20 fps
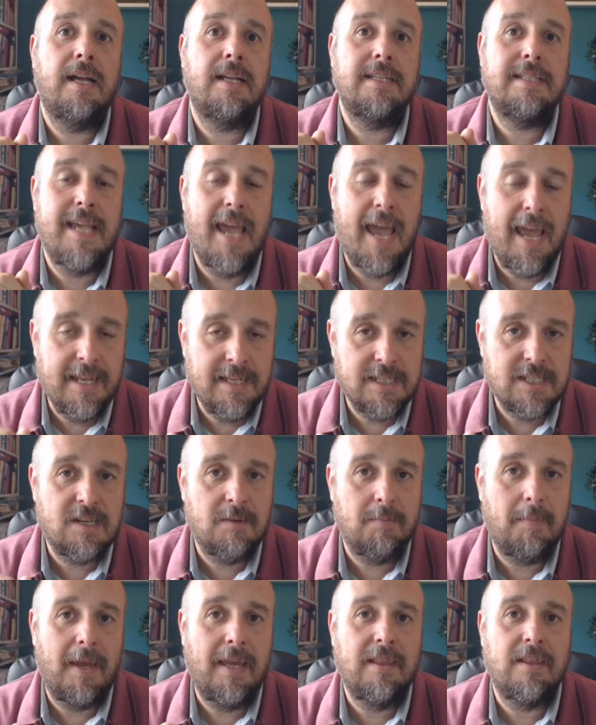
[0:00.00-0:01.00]
tends
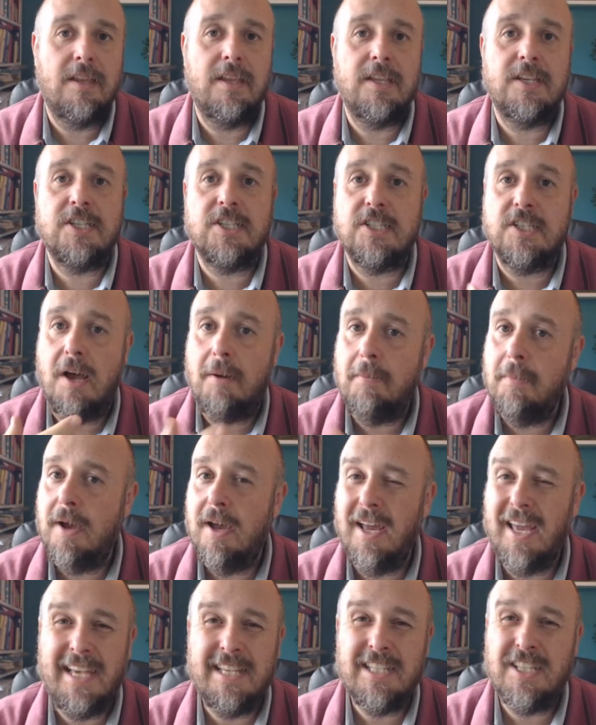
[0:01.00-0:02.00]
to be that the
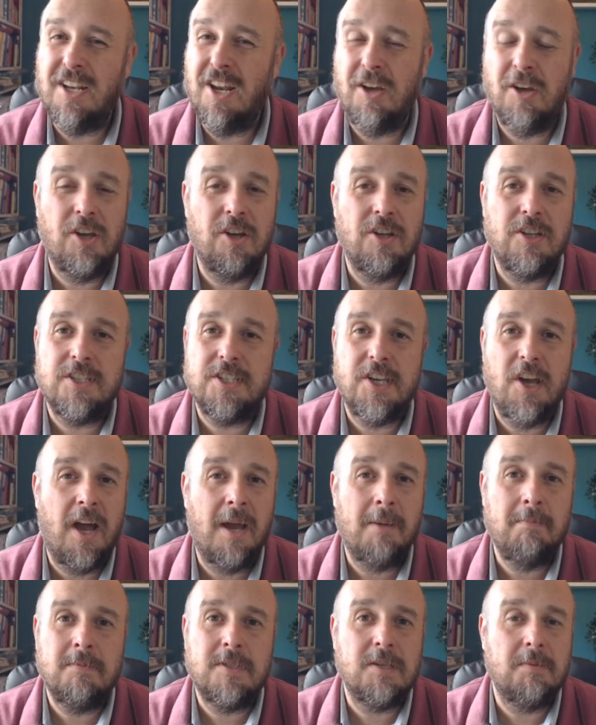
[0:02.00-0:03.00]
summer isn't a good
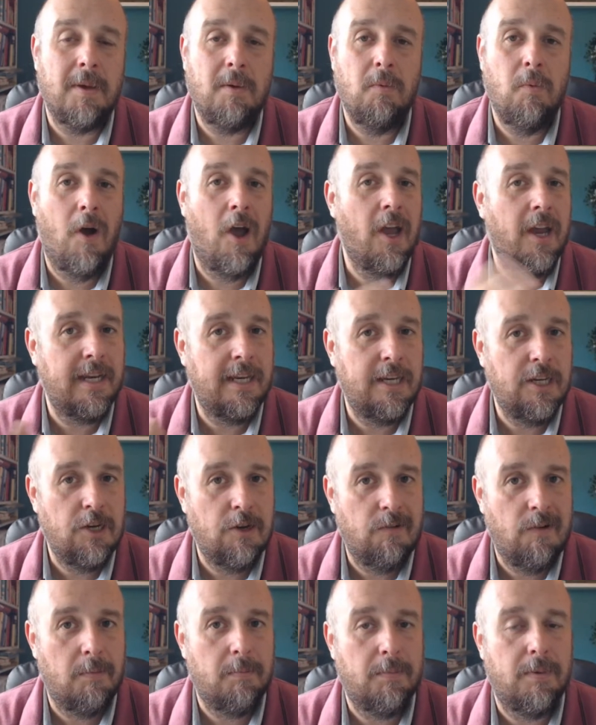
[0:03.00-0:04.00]
time to be working in
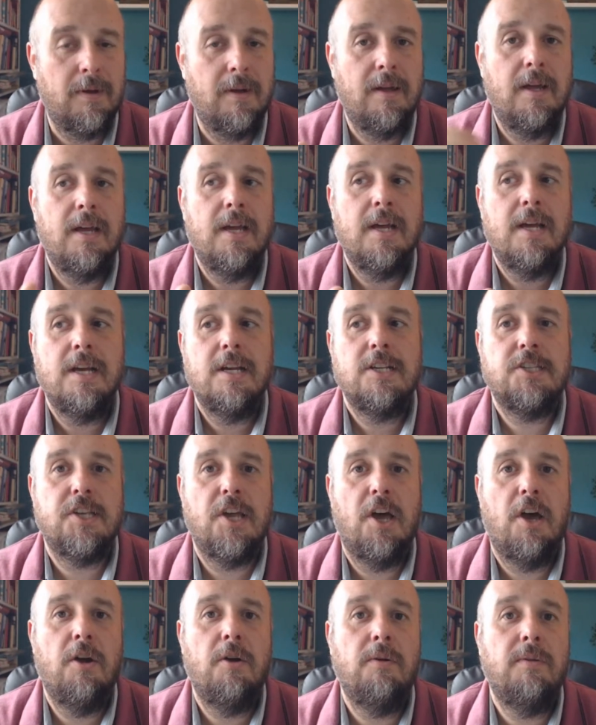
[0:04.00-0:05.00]
Europe.
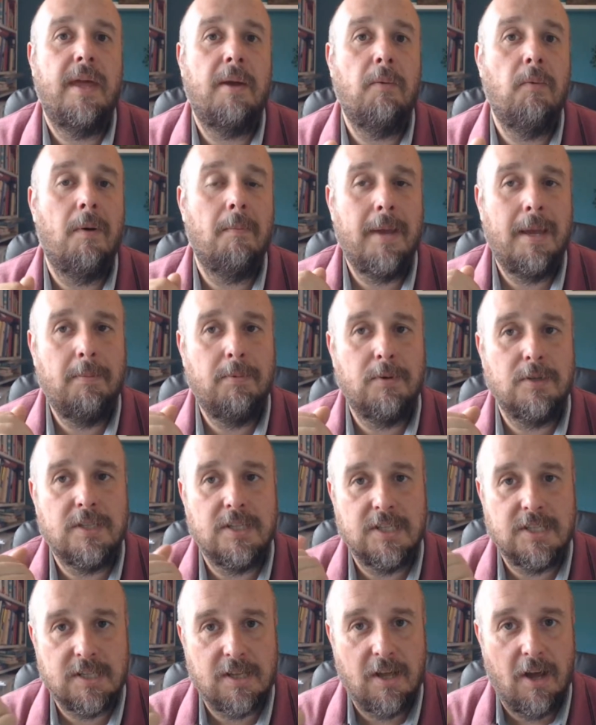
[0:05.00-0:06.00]
So they want people to
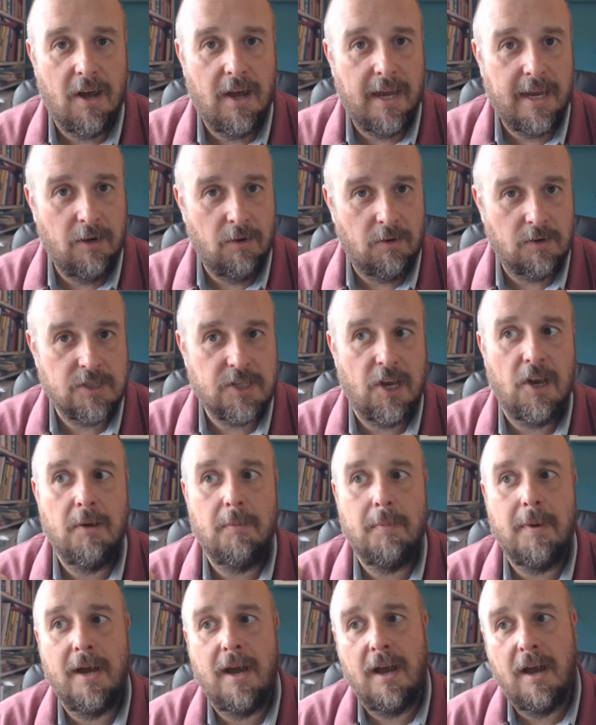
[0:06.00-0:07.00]
start in
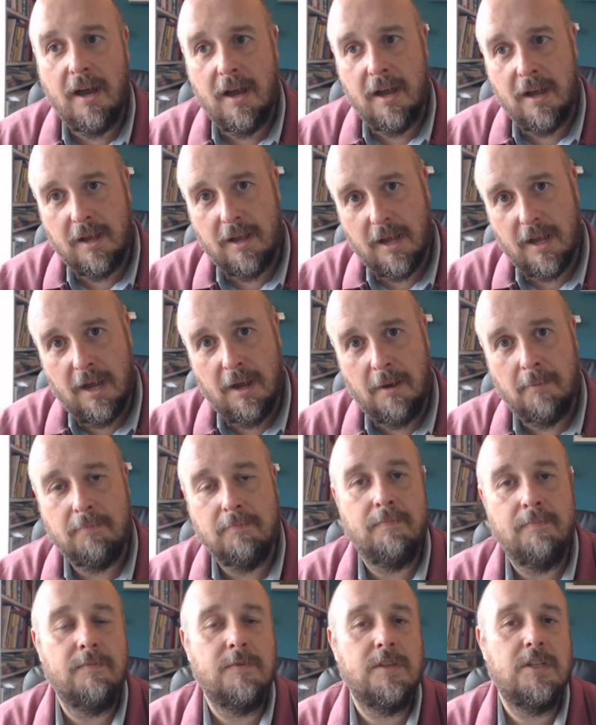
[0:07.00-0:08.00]
October,
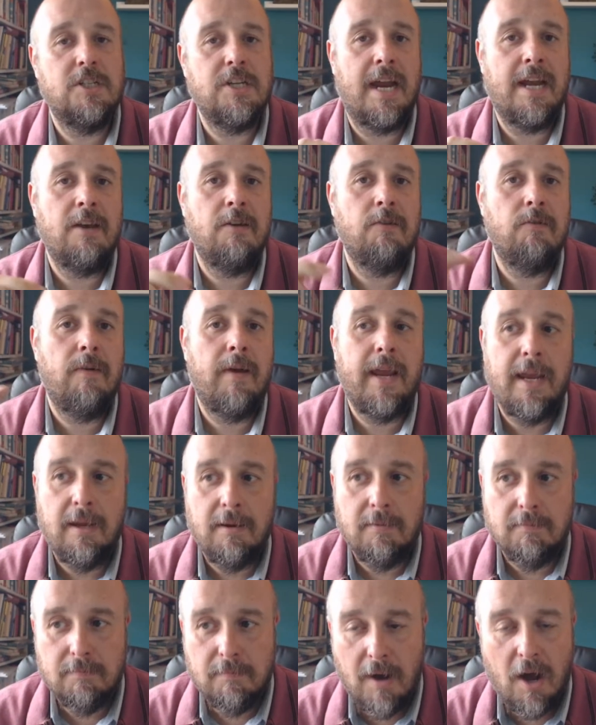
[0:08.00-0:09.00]

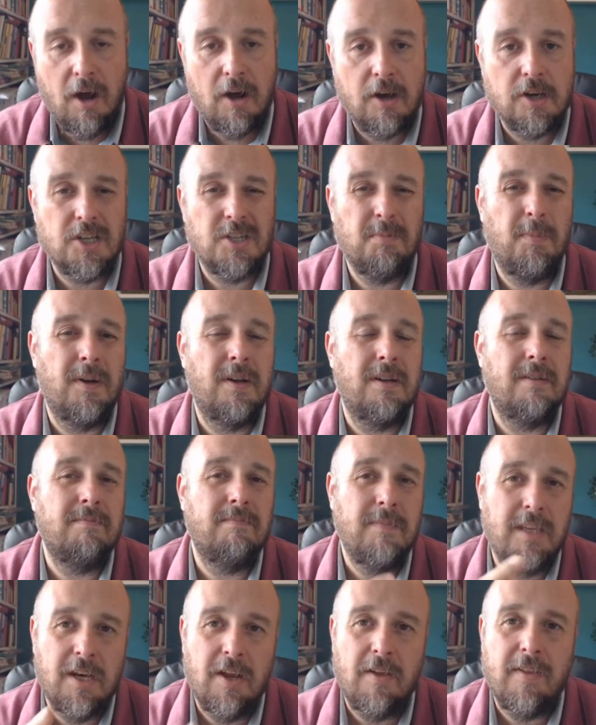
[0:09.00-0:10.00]
January, March. But,
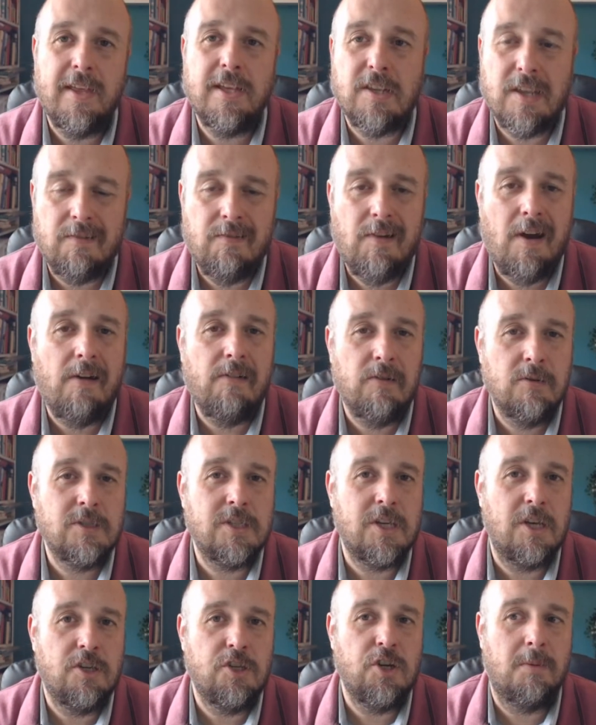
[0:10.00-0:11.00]
there are
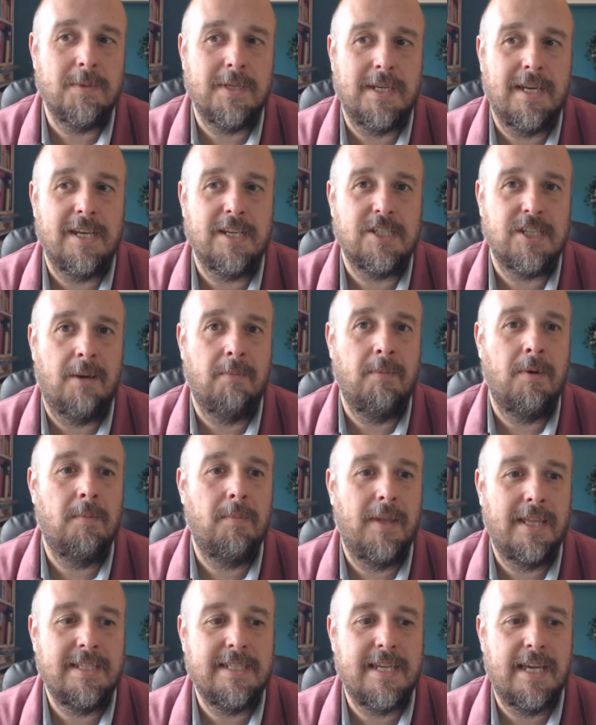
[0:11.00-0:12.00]
also jobs in the summer,
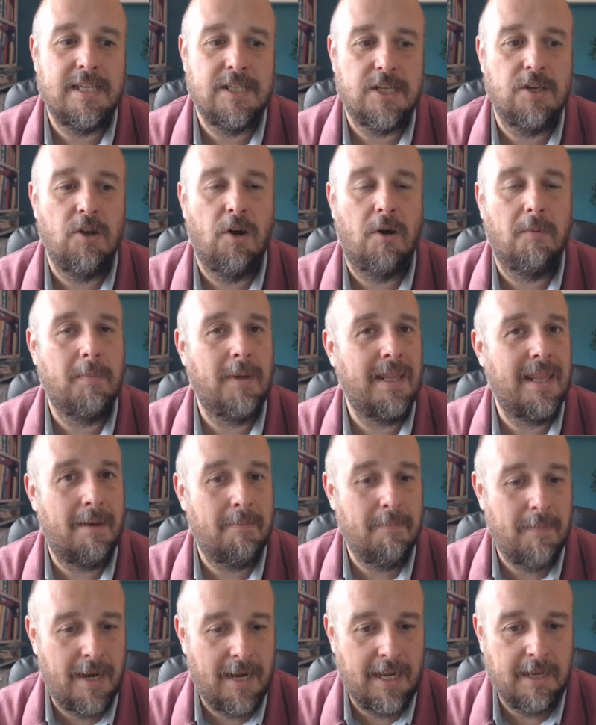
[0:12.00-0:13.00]
but they tend to not be that
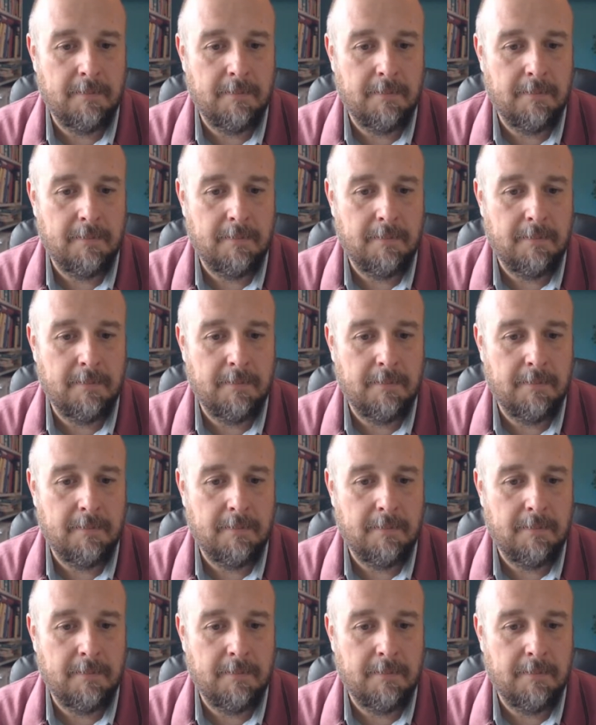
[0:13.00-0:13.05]
many.